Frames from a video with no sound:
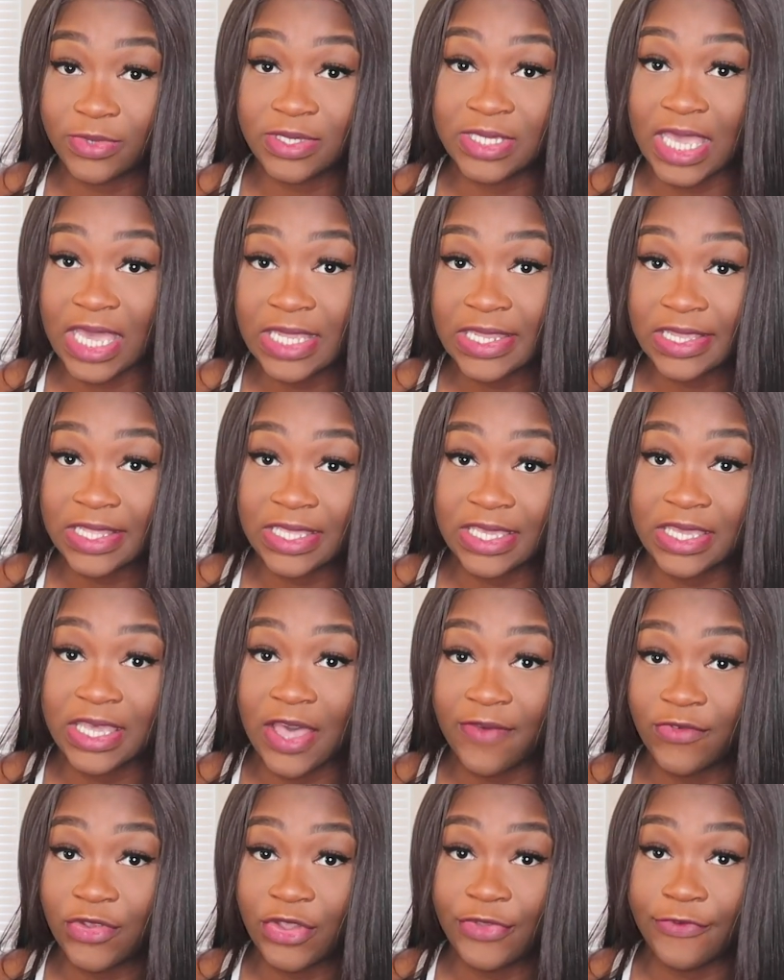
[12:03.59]
technically
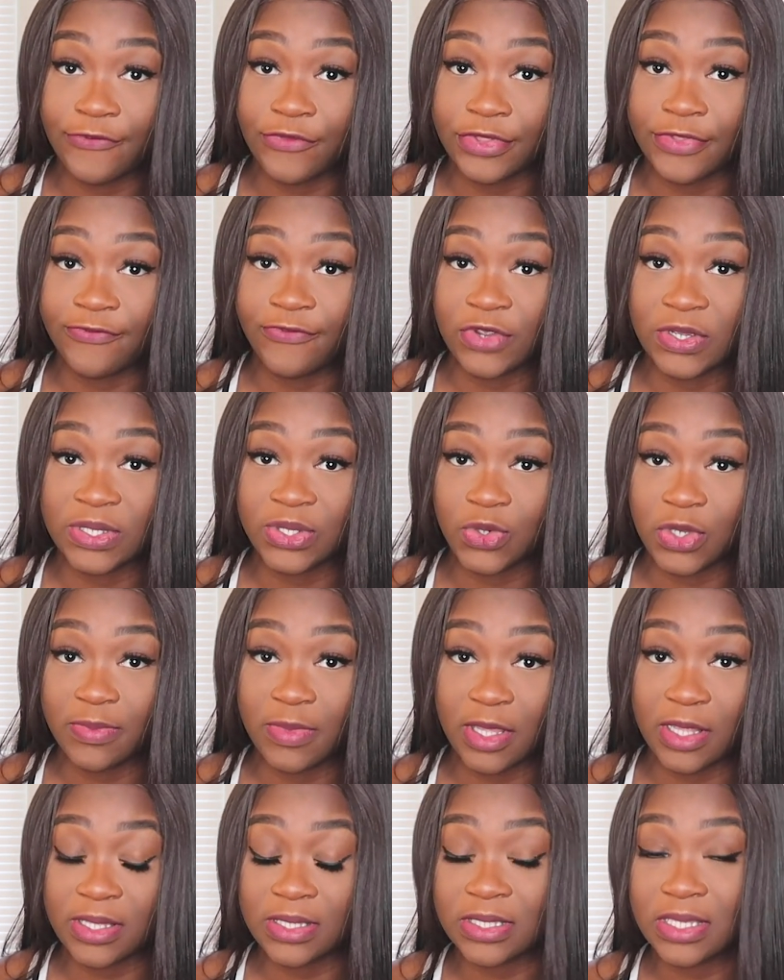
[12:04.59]
cover you for the first 3
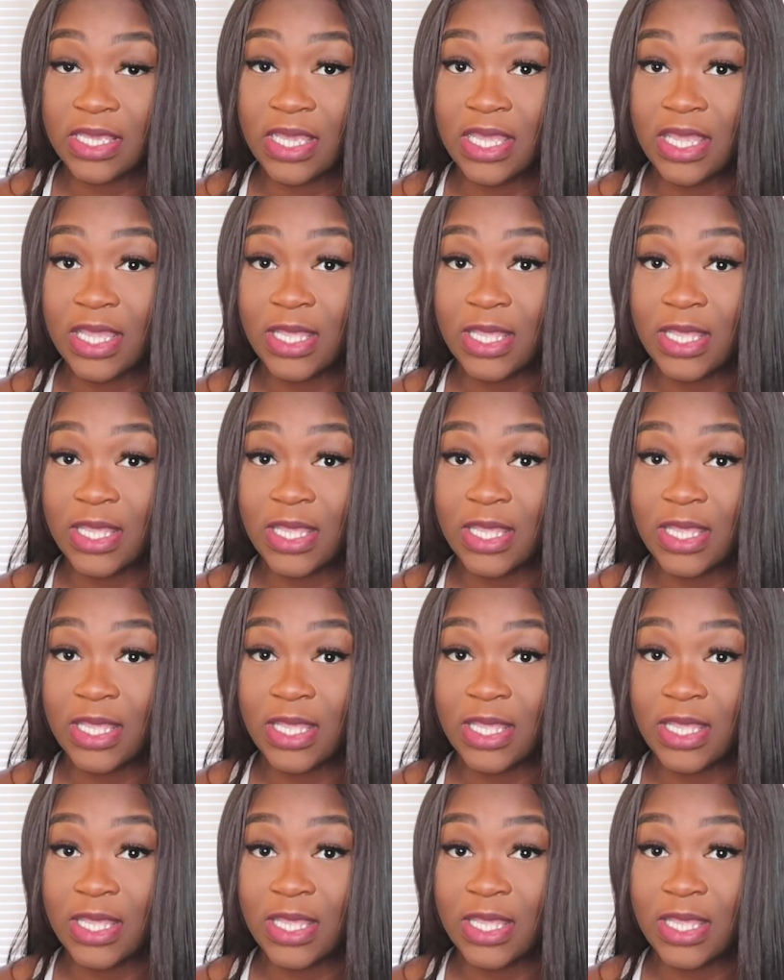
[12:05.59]
months.